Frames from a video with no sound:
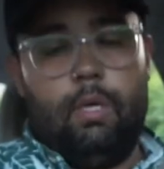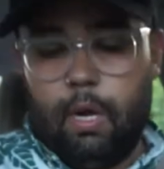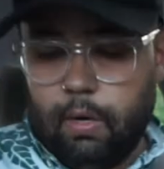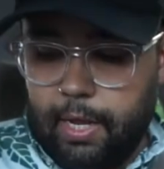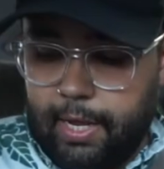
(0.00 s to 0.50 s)

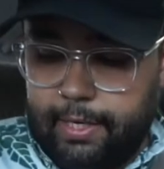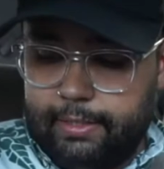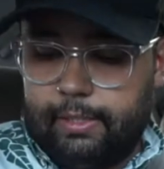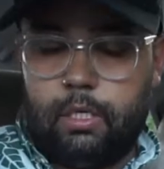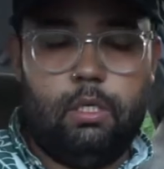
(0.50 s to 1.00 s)
All right.
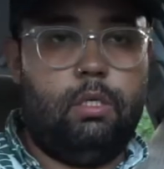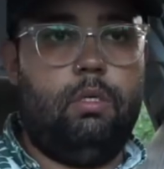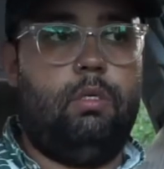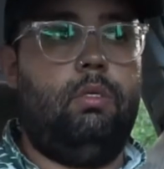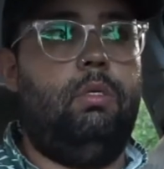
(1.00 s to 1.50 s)

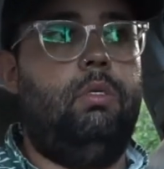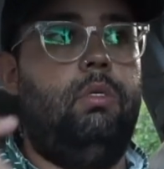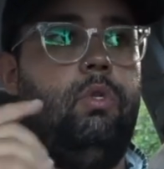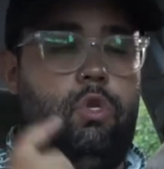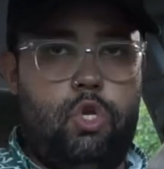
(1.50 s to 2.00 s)

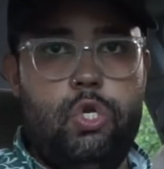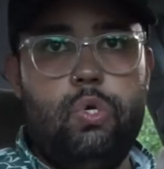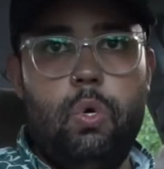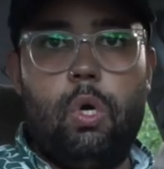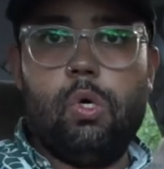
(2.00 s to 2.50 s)
New